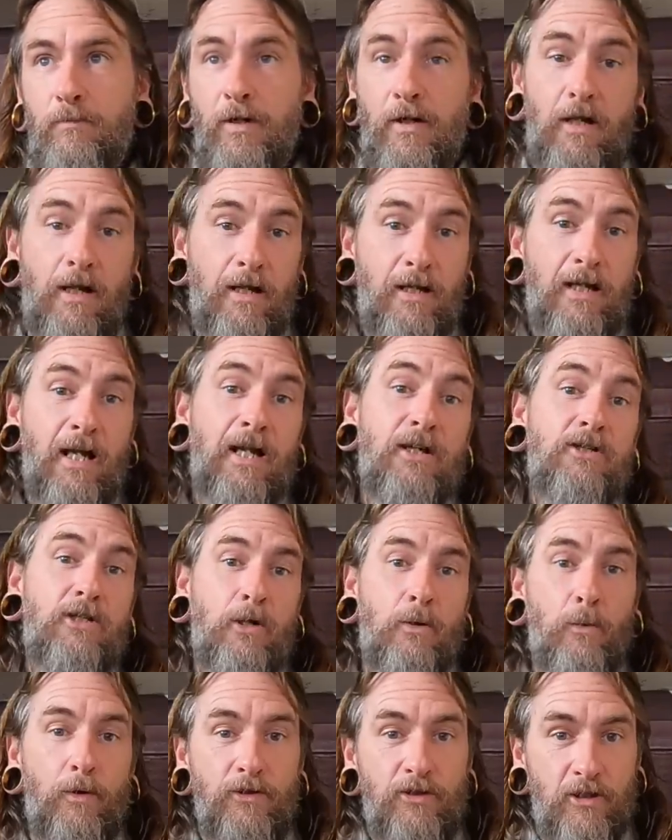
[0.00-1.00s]
in case
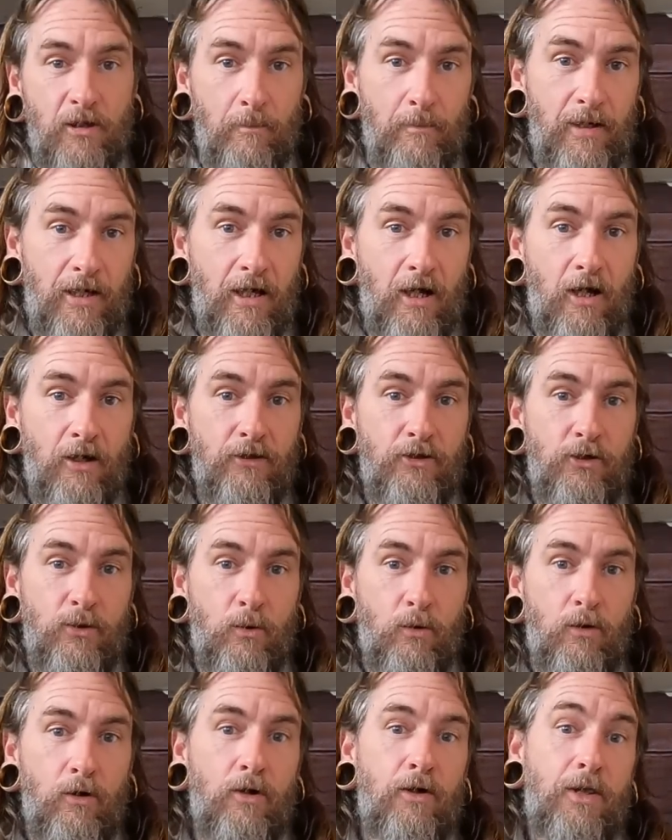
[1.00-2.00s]
there was somebody on
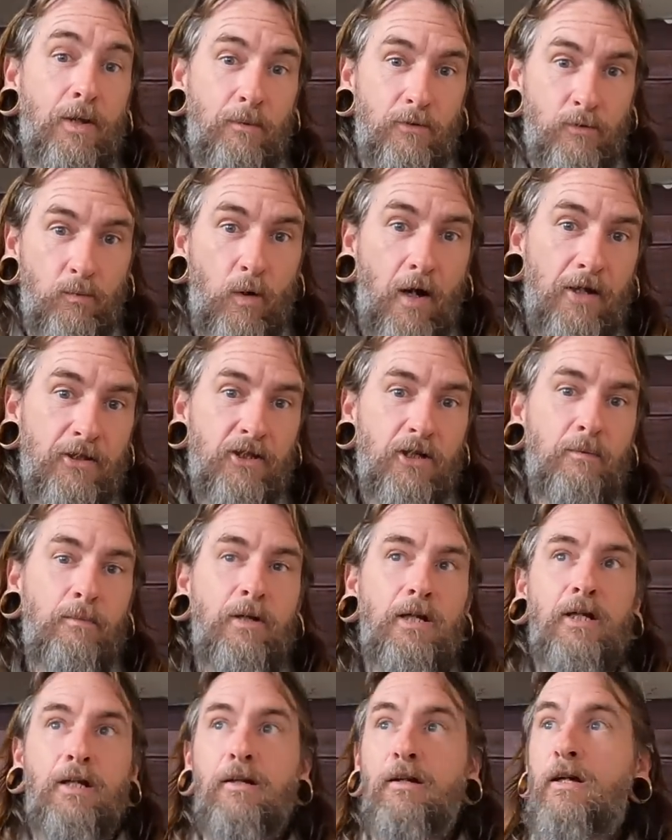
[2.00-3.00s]
shore that was watching
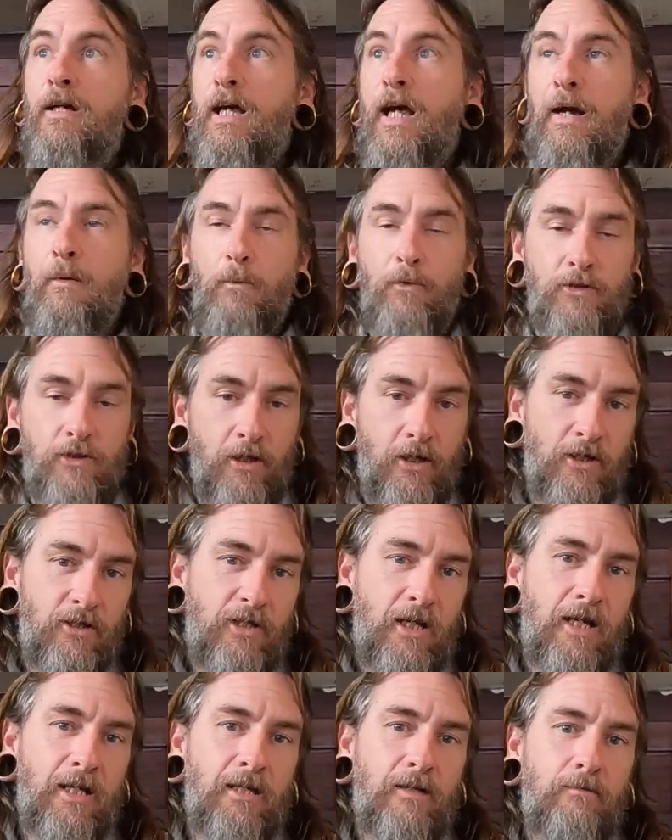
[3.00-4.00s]
me and was going to
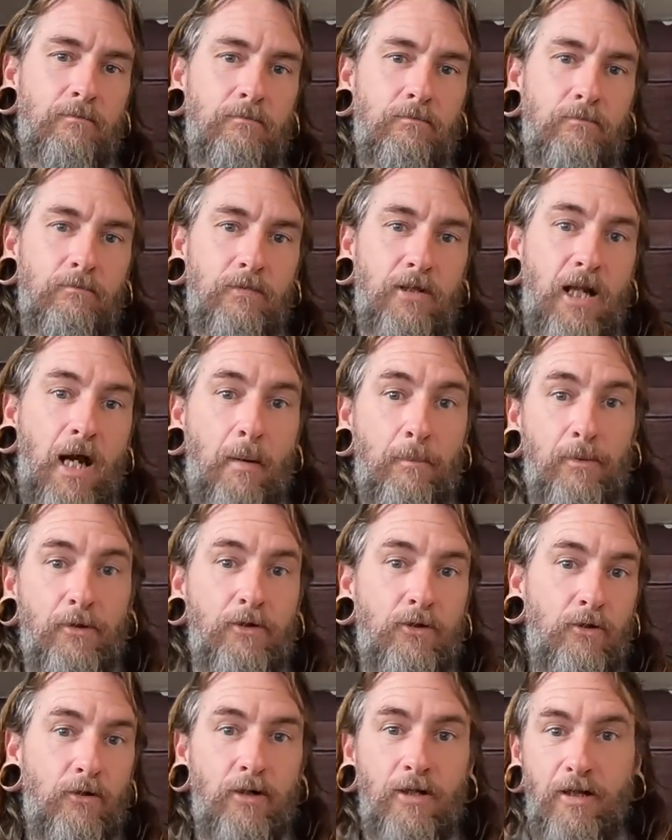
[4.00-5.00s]
take the
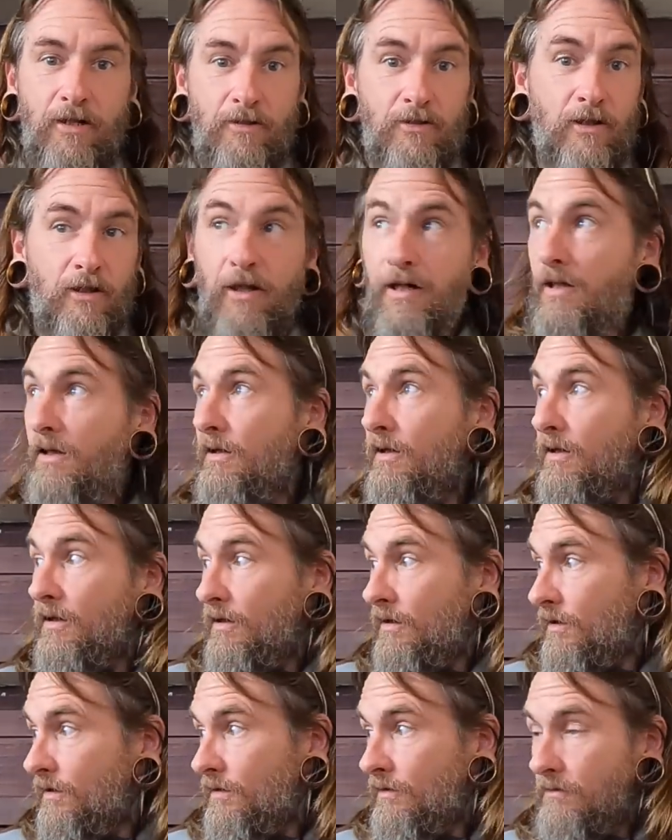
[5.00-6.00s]
opportunity to like
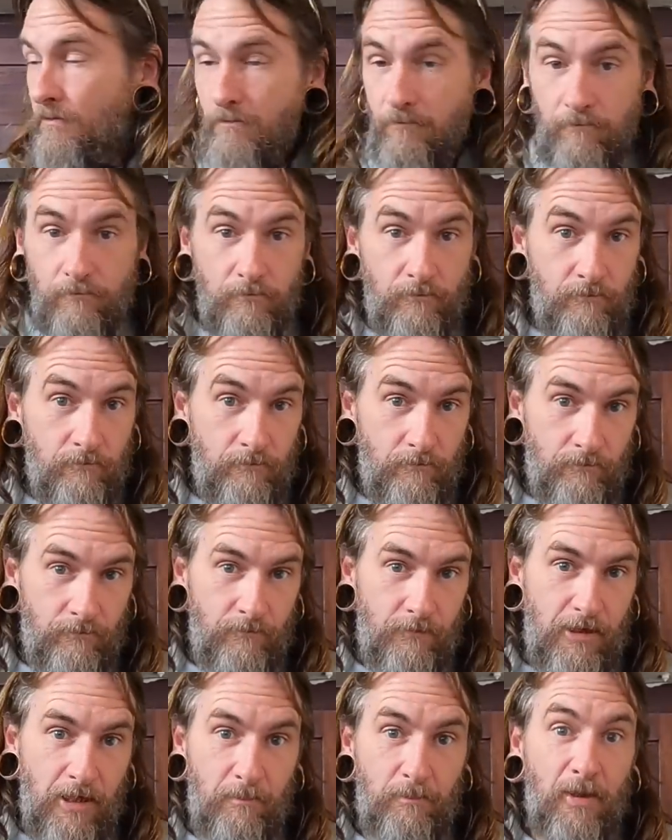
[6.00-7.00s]

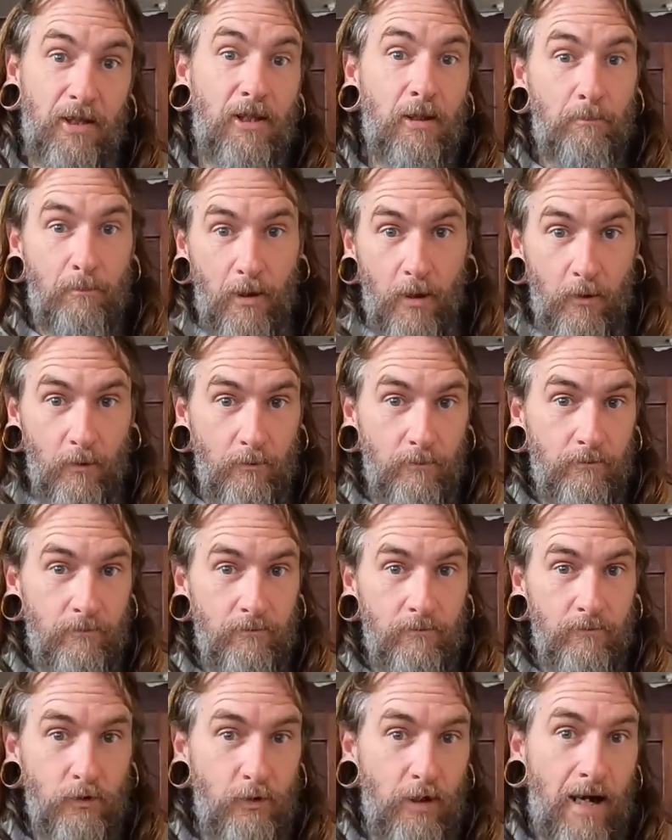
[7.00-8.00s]
dip in the boat,
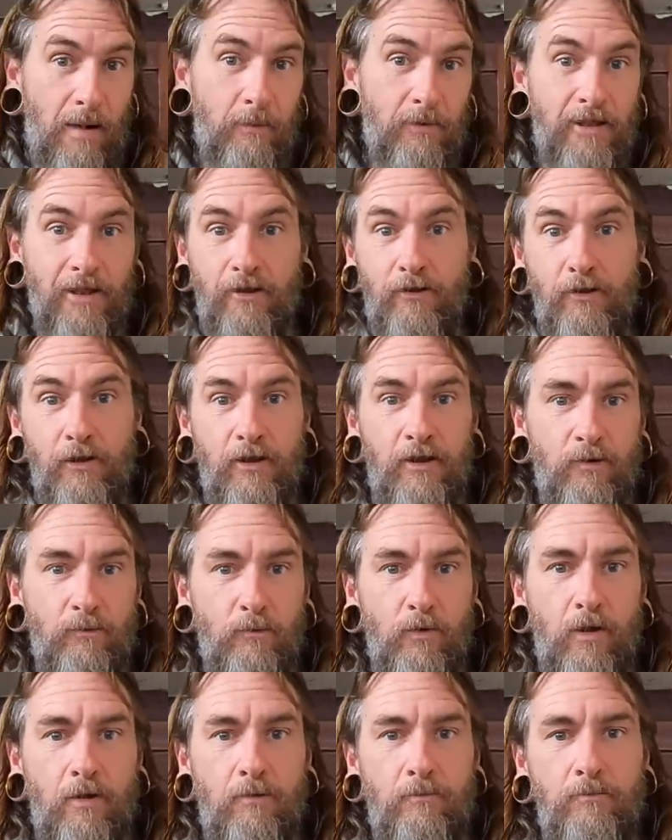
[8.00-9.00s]
grab what they could
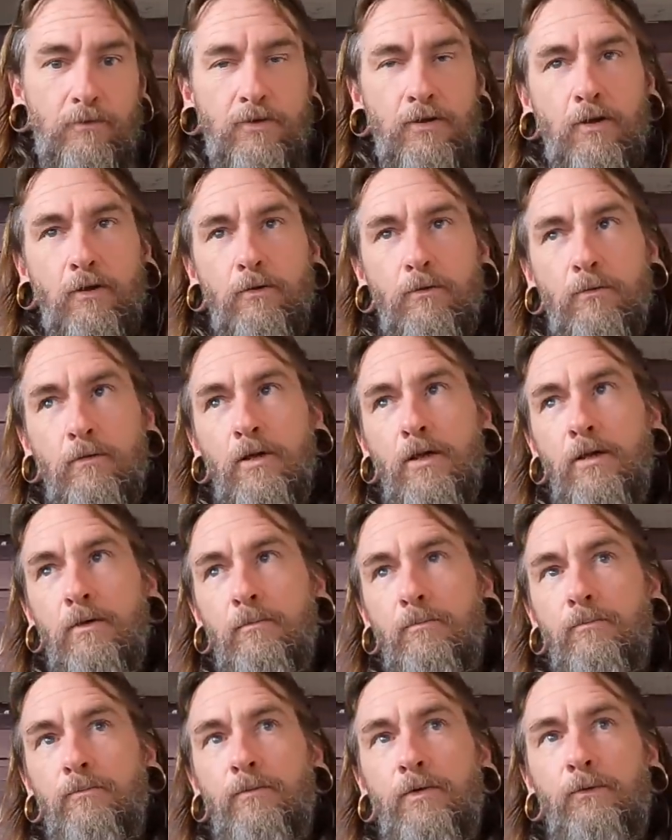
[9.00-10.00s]
and run. So
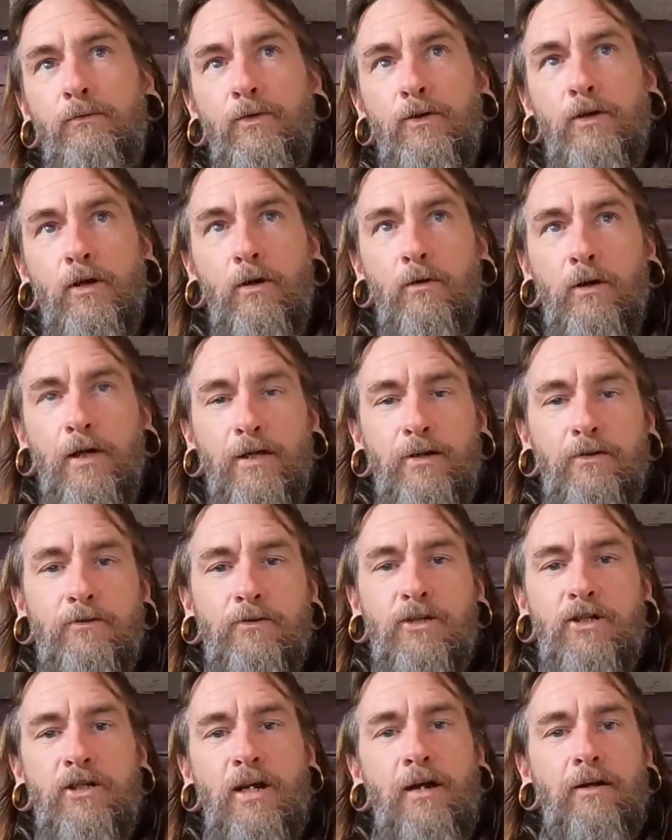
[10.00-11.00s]
if you don't like
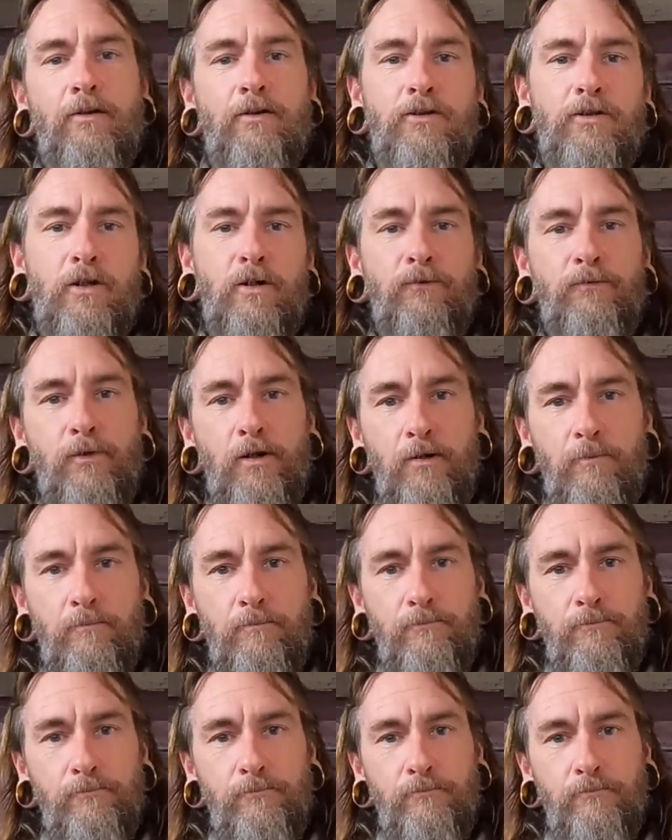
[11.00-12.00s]
set yourself up
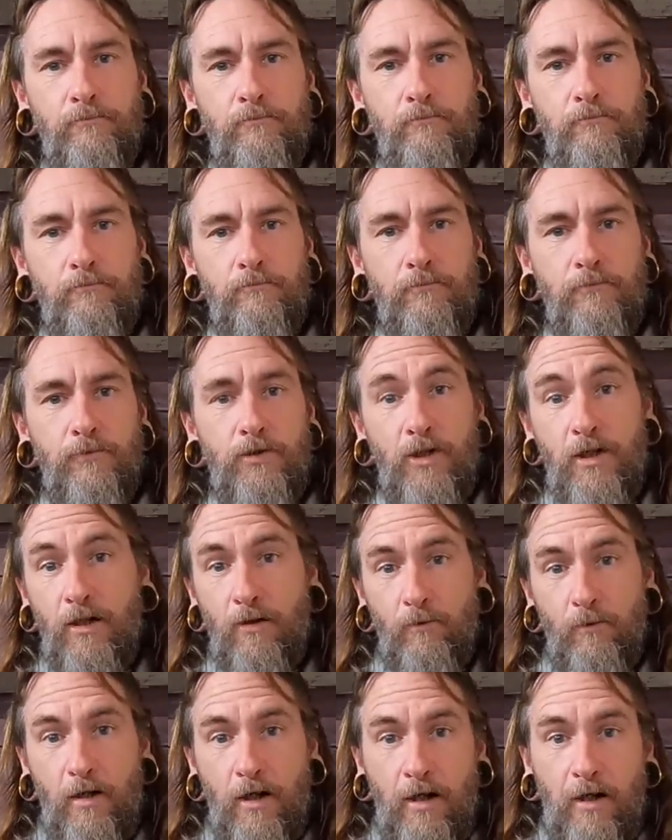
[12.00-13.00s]
to
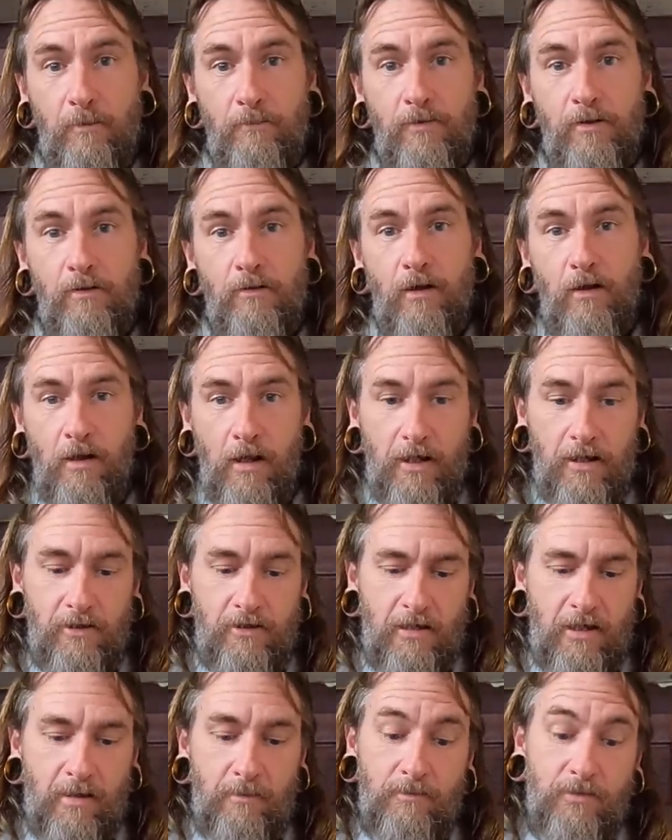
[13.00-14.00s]
get robbed, a lot of
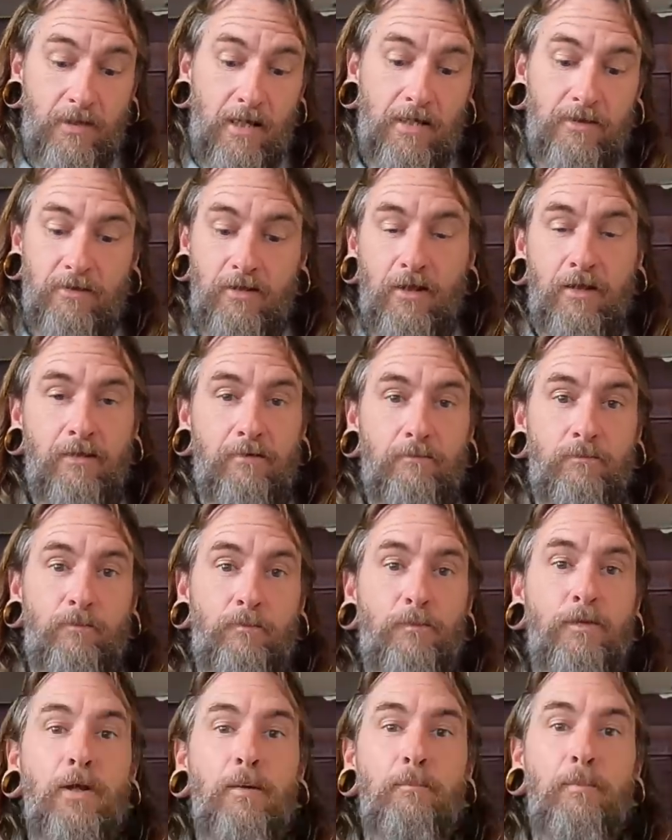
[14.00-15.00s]
times that's like
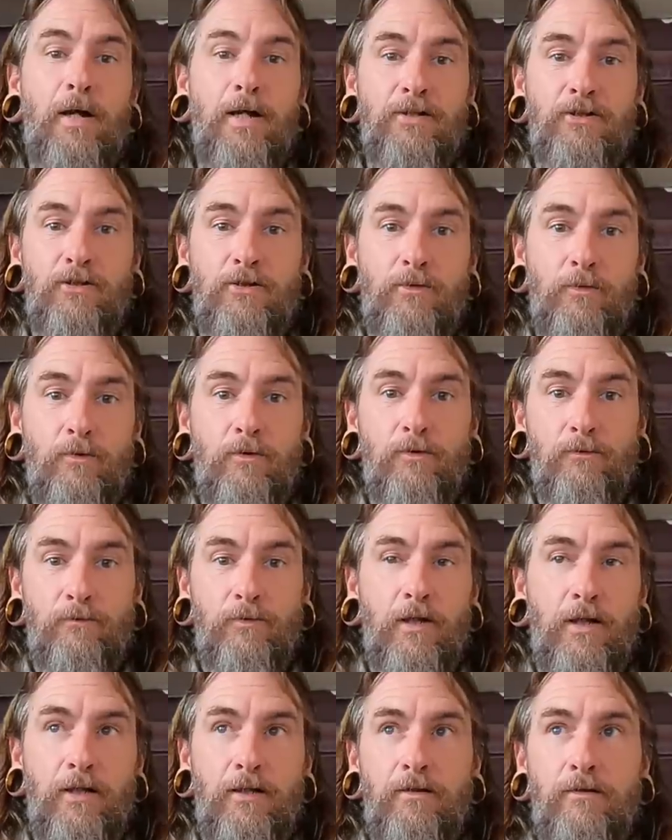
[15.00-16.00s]
the best sort of
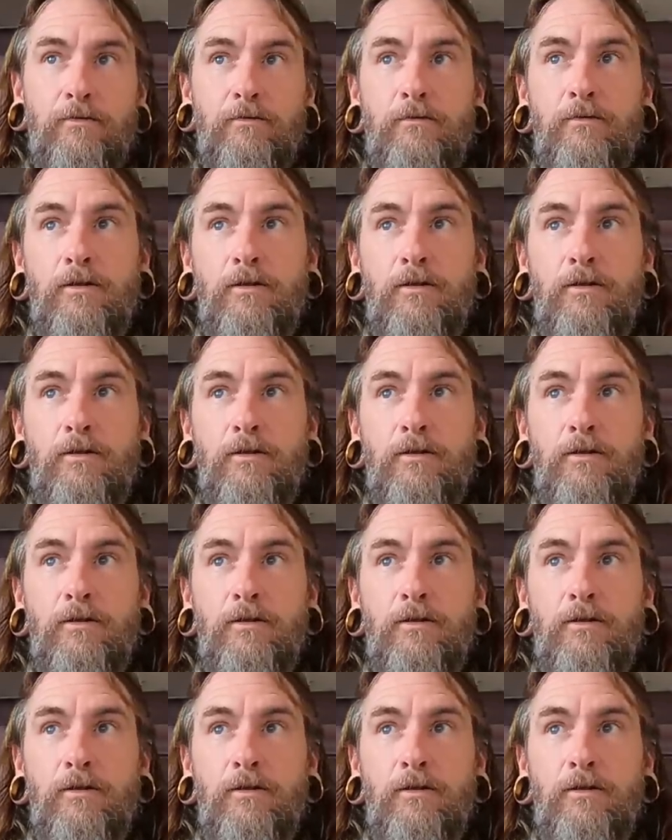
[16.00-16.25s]
like,